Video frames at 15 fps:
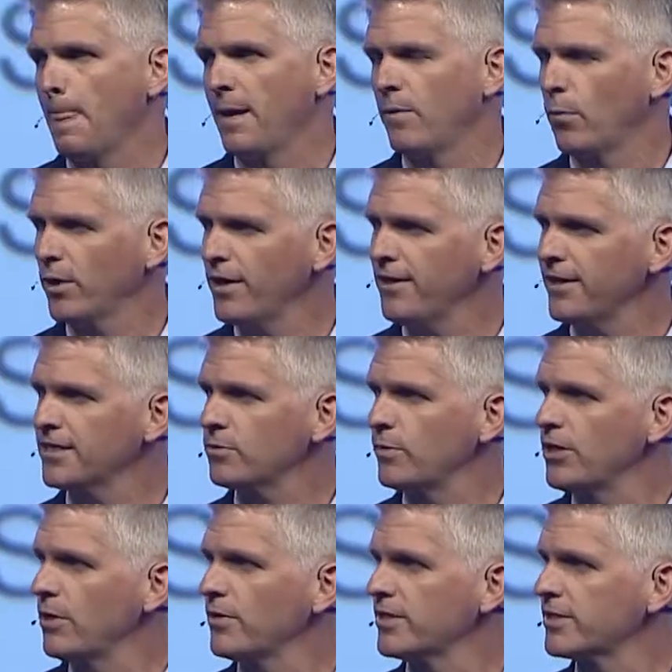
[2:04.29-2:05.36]
And one of the things we
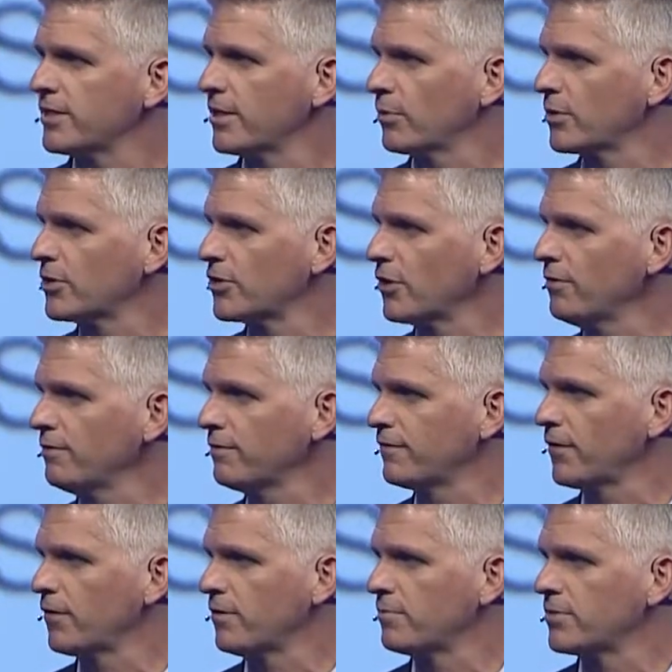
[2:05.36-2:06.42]
noticed is there were certain
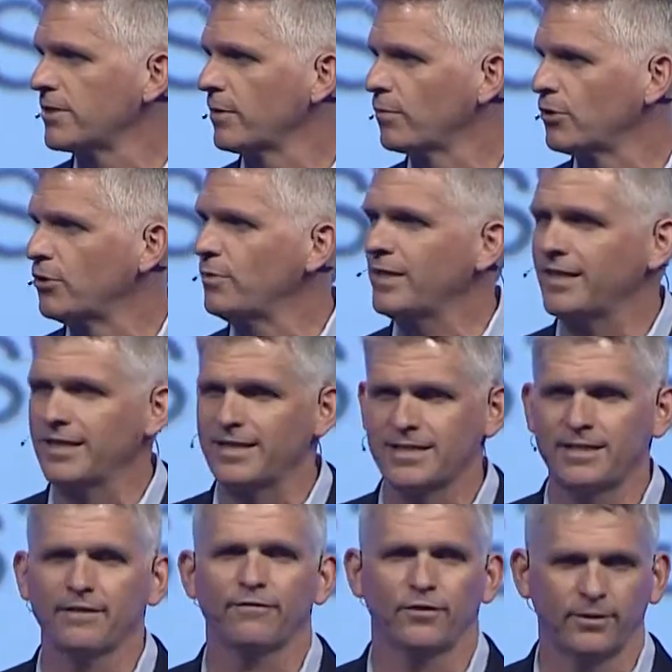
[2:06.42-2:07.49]
firms that were doing things
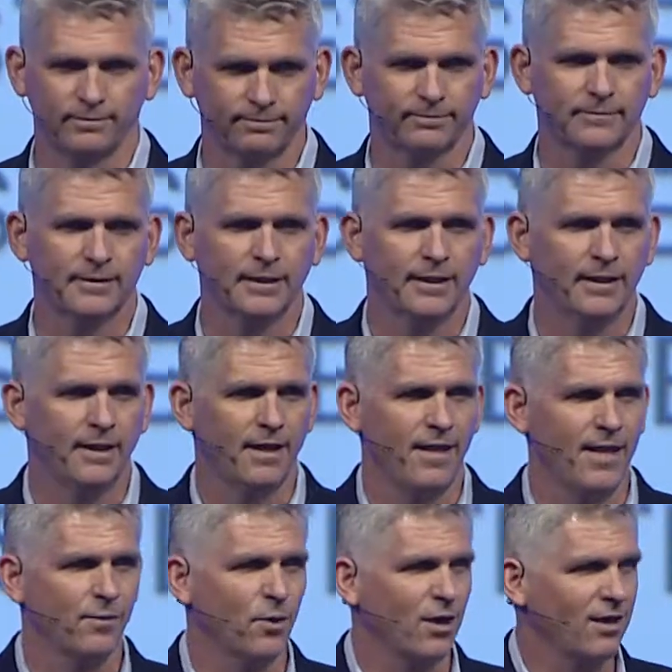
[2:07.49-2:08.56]
different.
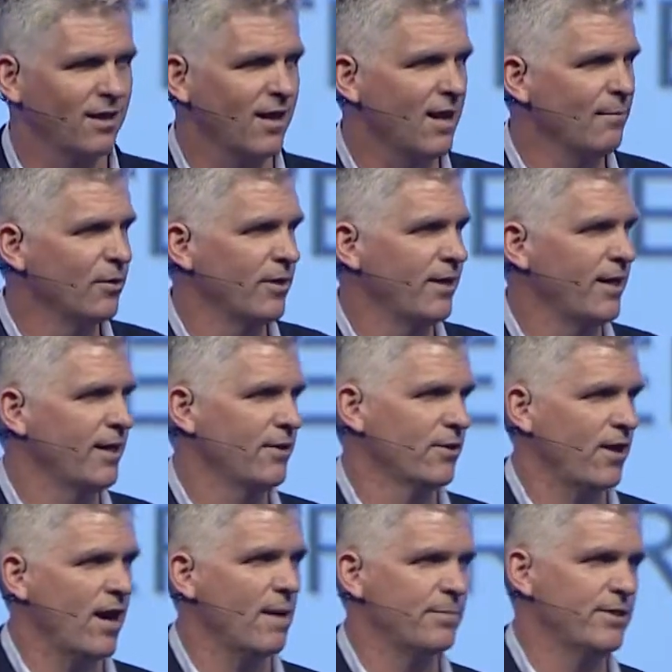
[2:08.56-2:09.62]
They were clobbering their
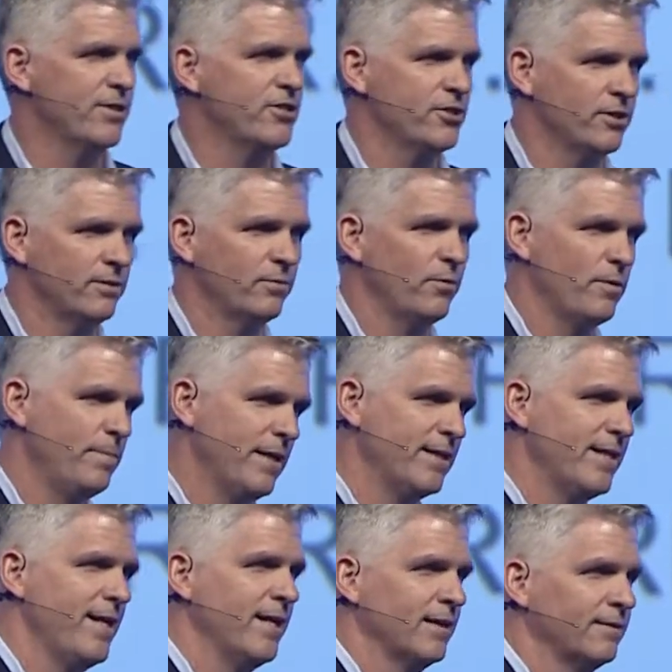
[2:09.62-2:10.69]
competition with big
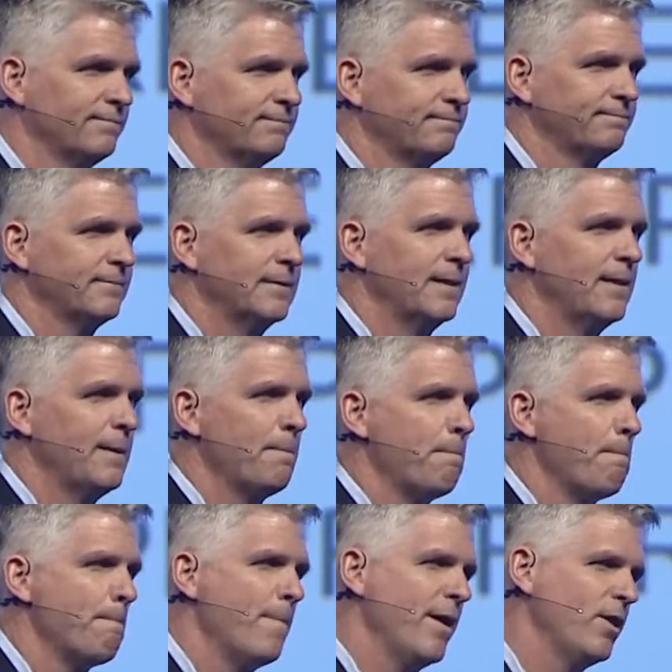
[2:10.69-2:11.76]
data.
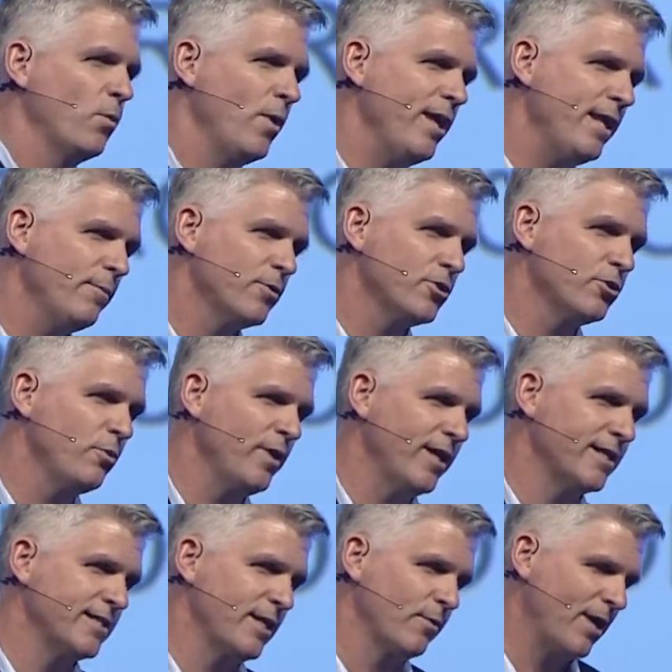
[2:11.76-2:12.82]
And the way they were doing
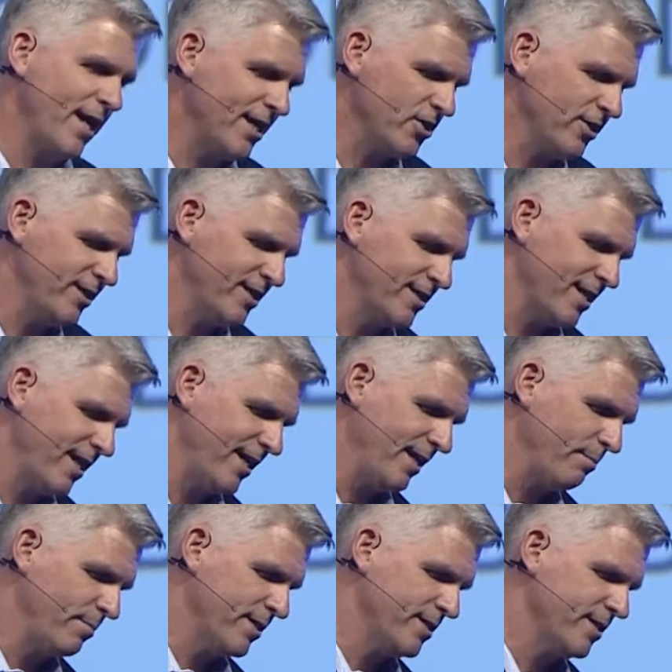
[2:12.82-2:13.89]
it is they were actually
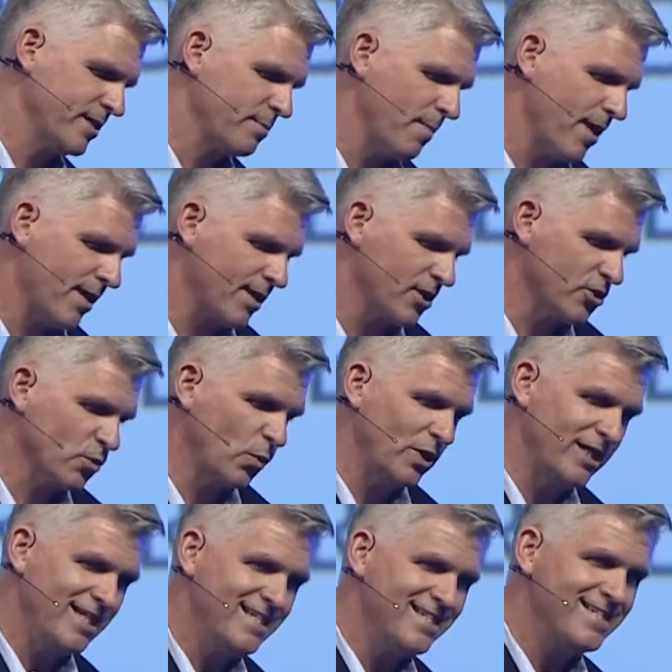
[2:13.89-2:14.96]
designing business models
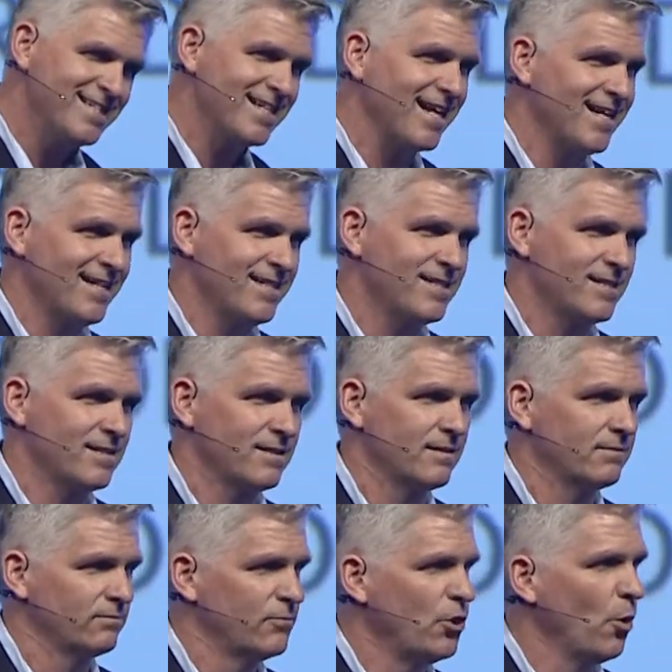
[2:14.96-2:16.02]
where insights,
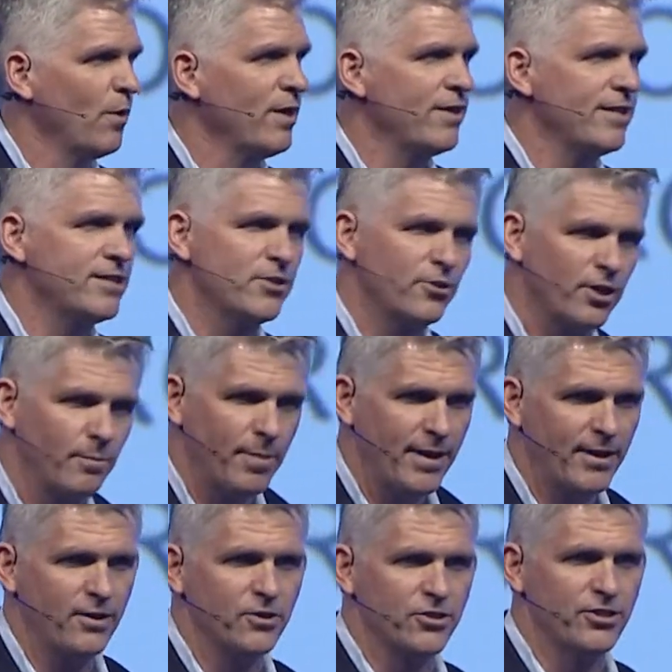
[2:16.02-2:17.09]
knowing things their
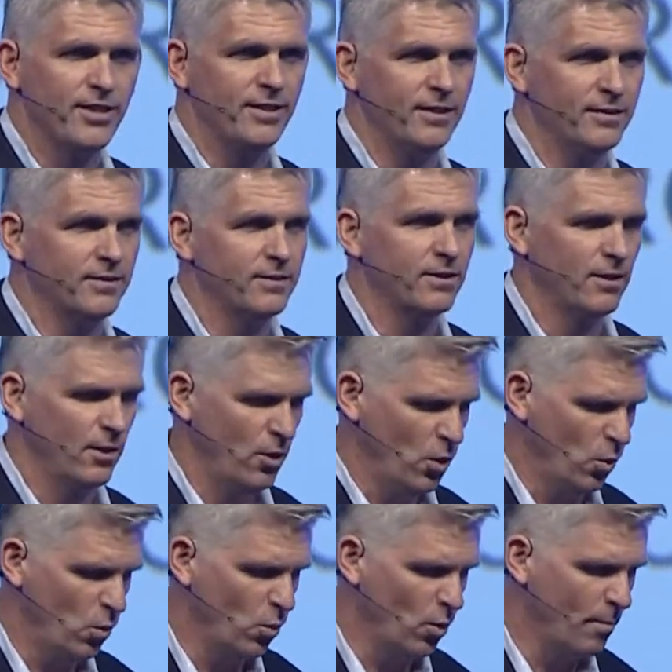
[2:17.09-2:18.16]
competitors didn't,
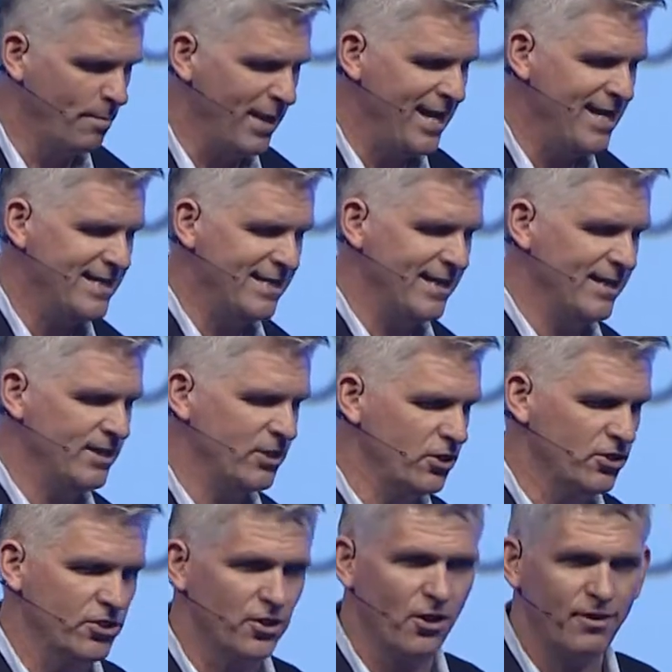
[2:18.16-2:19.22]
were baked into
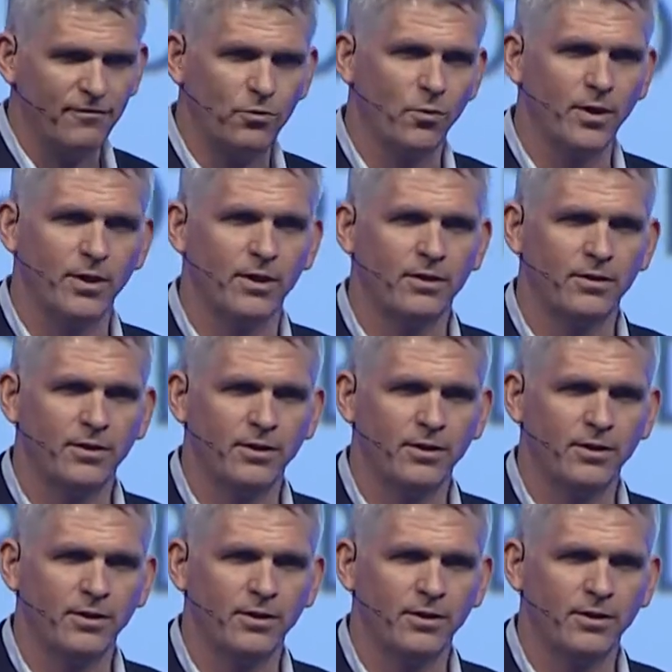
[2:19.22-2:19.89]
software